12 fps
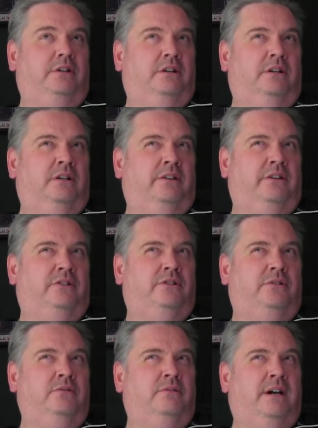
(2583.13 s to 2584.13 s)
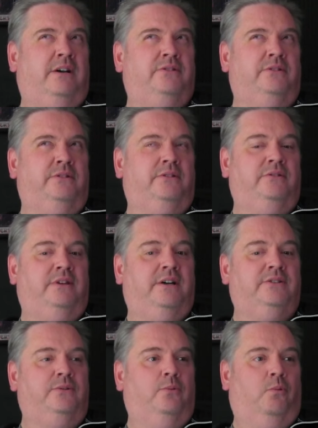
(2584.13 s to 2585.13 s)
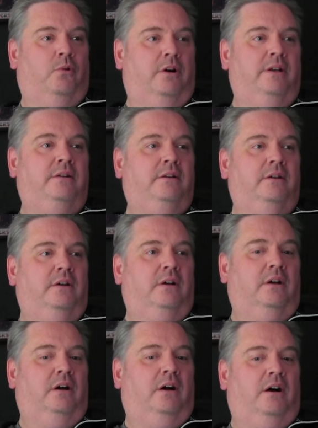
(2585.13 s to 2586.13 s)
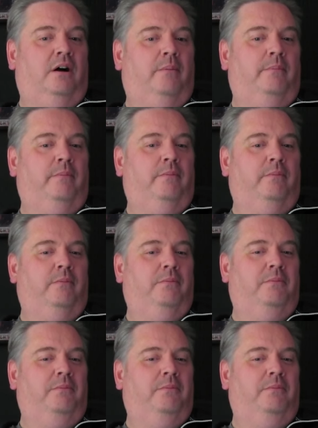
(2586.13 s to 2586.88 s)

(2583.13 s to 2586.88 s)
in I think 2000 or 2001 um,